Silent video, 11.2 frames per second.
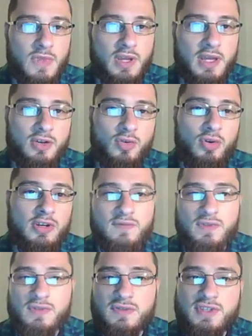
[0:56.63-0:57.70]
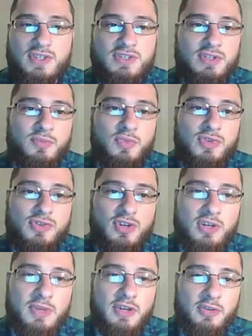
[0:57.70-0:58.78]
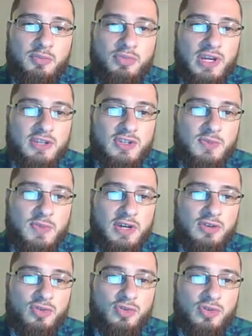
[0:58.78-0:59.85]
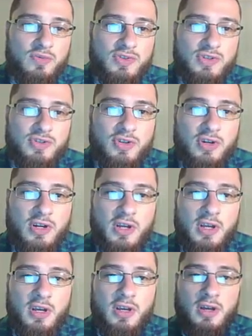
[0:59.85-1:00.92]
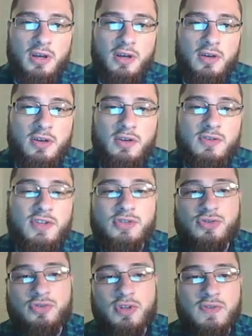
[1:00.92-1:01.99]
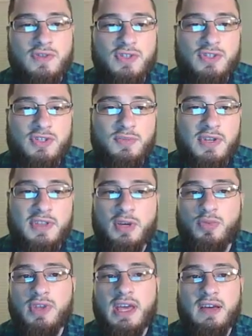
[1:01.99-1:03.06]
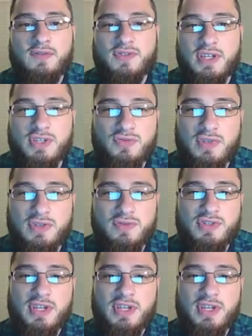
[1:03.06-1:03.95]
And organs of the nervous system, we talk about the brain and the spinal cord, which is our central nervous system, and then we have sensory